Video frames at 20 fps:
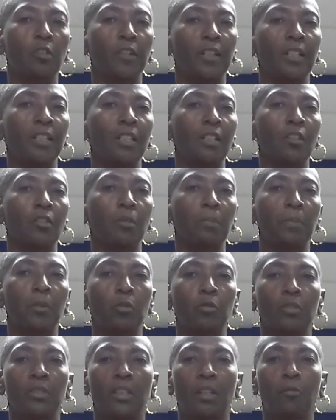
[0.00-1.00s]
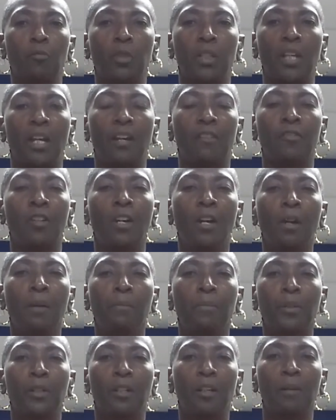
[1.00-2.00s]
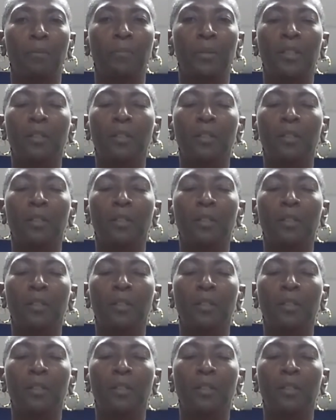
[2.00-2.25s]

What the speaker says: or any other post that we have put up.